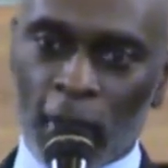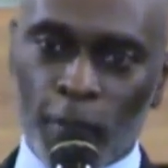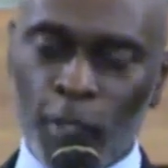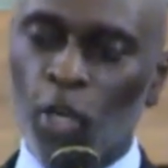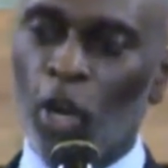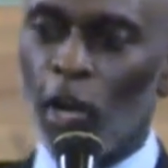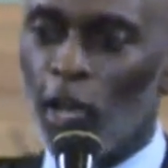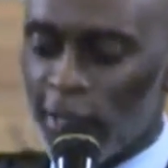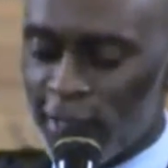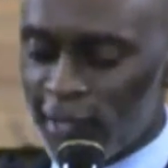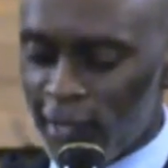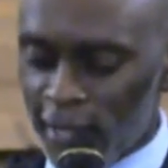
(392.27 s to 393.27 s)

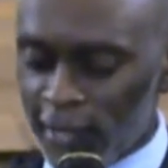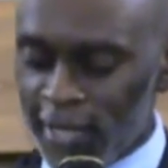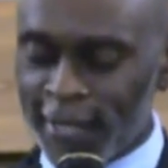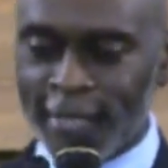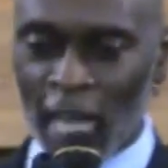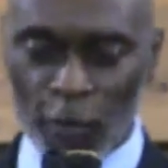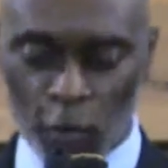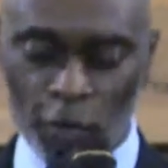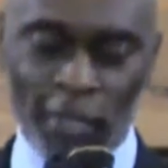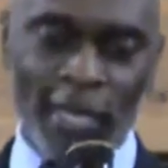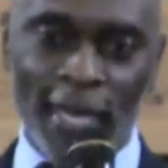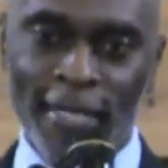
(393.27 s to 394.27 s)
Because the
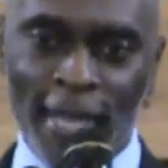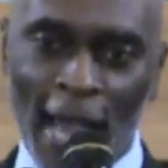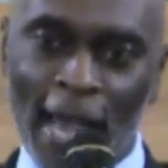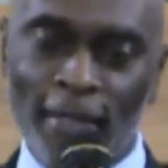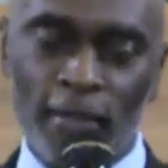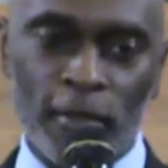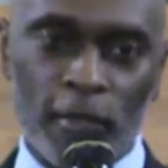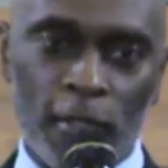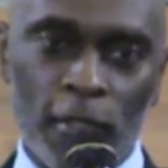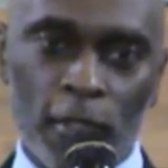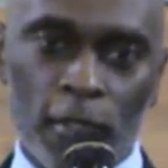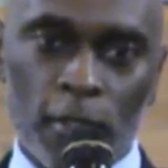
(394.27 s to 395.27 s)
devil cannot
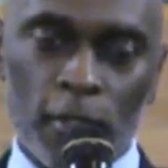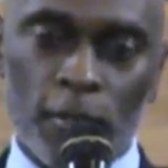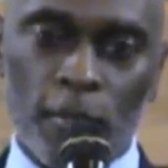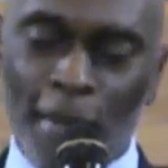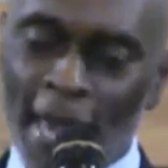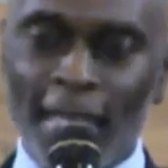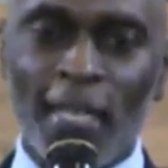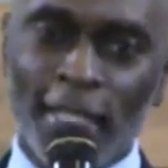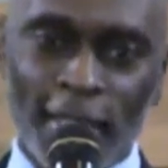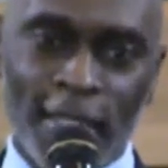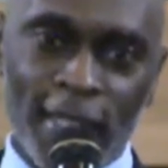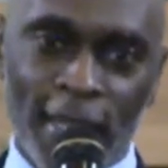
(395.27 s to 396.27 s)
make
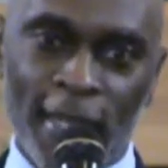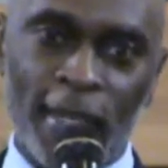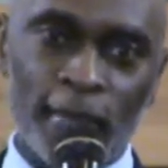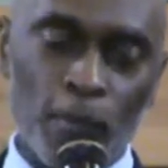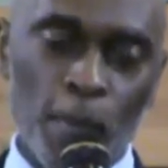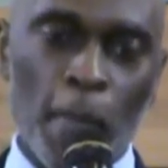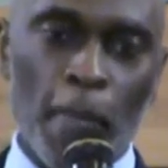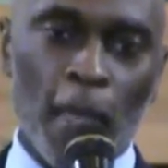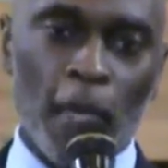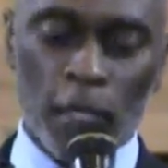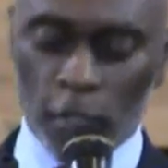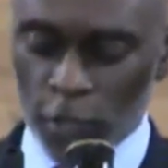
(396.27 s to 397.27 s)
us sin.
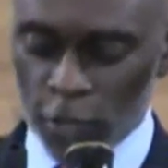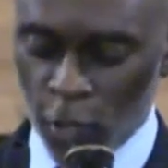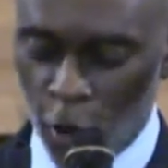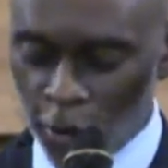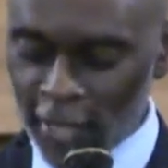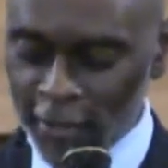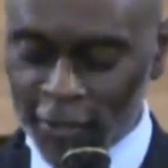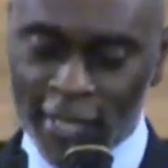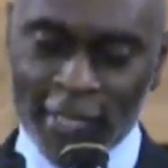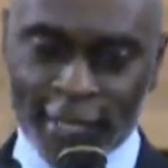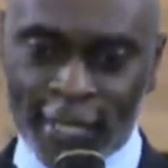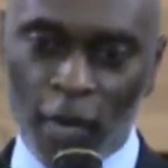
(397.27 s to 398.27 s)
The only
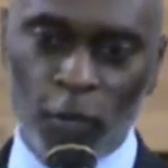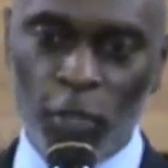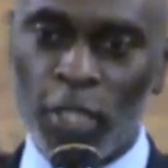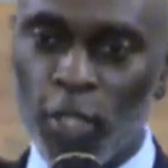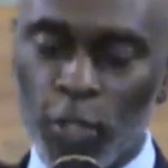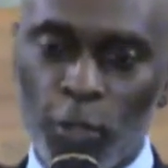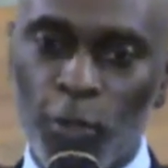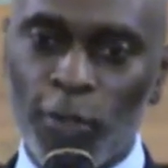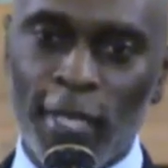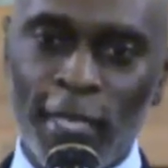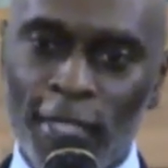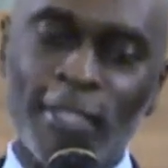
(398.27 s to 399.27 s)
thing the devil can
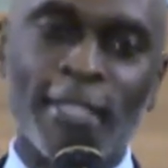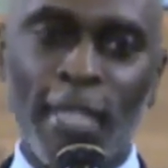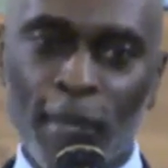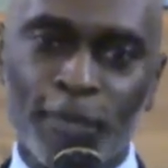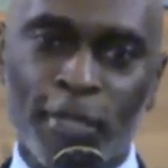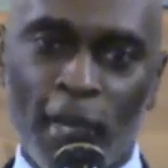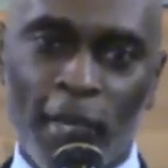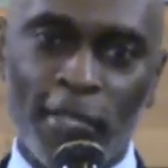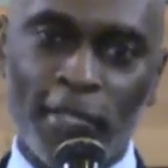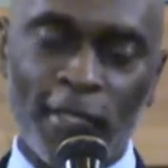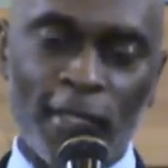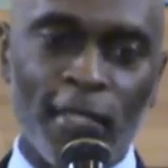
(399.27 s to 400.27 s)
do is tempt
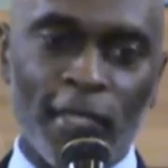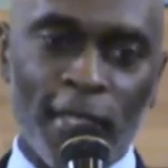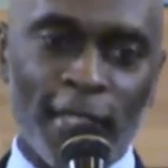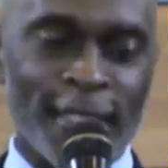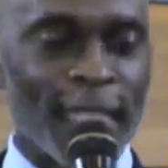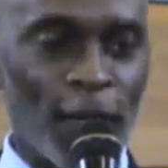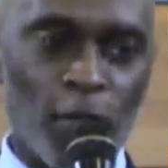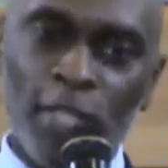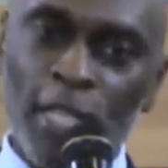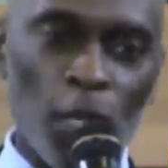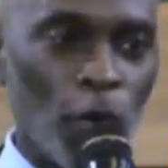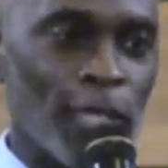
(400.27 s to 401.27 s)
us. The devil
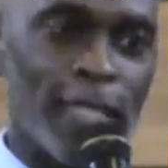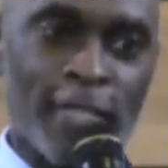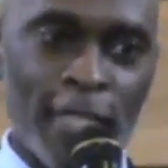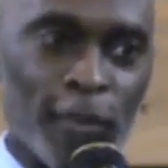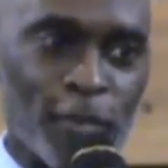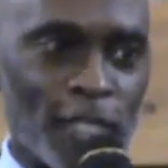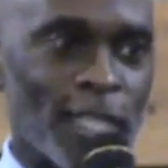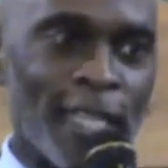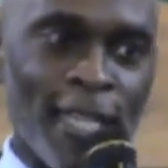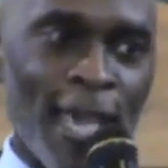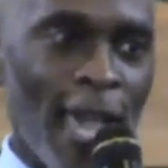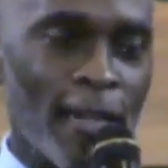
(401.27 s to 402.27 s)
can only tempt us. He
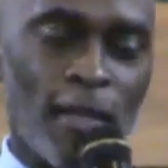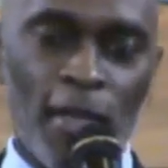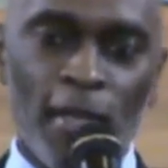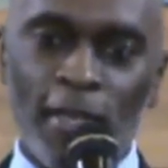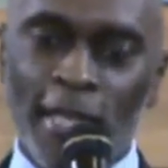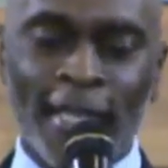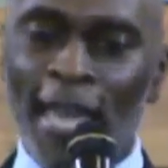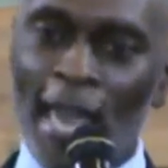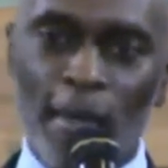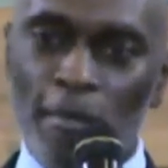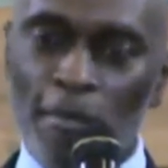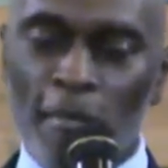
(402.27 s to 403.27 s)
can't, he
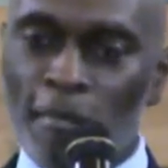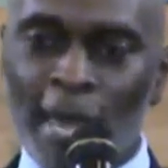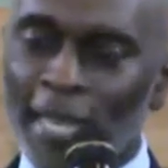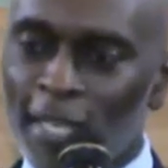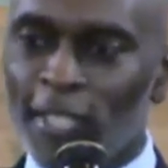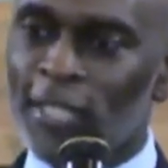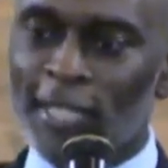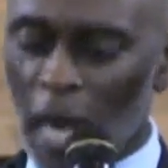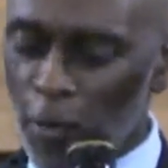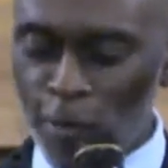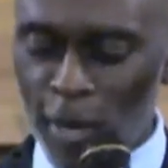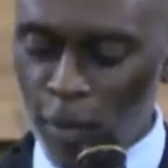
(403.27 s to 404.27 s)
can't make us sin.
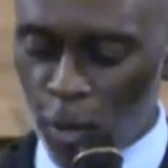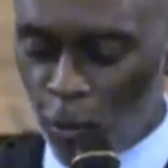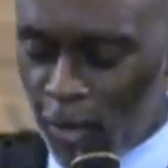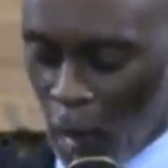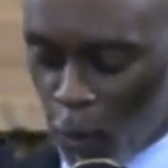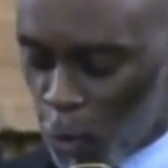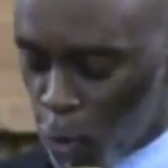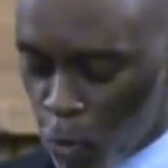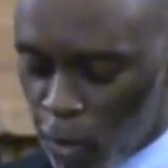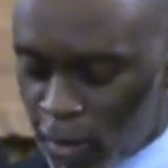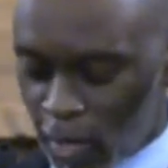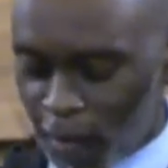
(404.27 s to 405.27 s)
I remember when I was
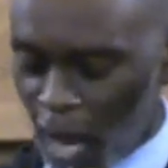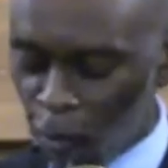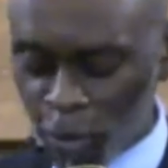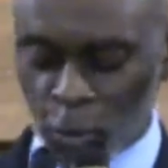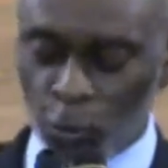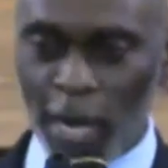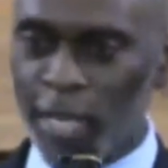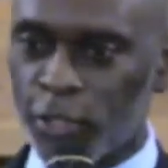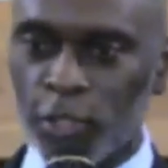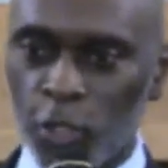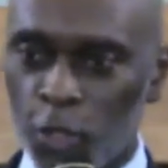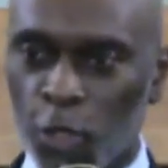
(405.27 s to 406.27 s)
growing up, I wasn't
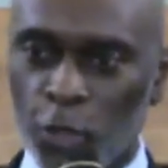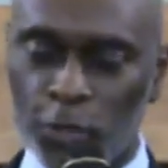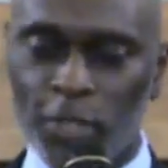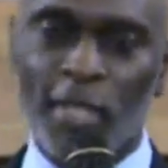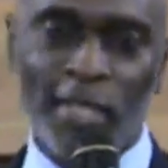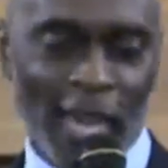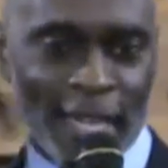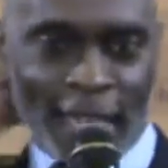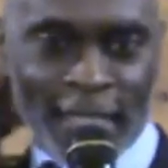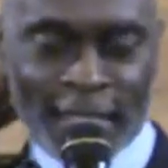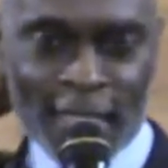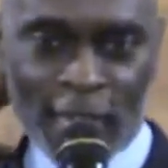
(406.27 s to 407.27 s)
raised in the church. I didn't
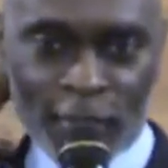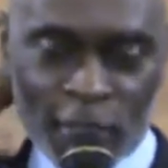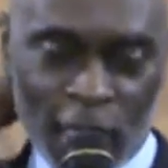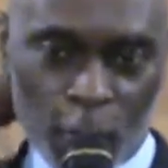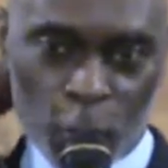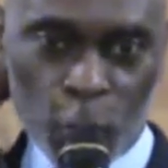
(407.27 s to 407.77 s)
get saved until I was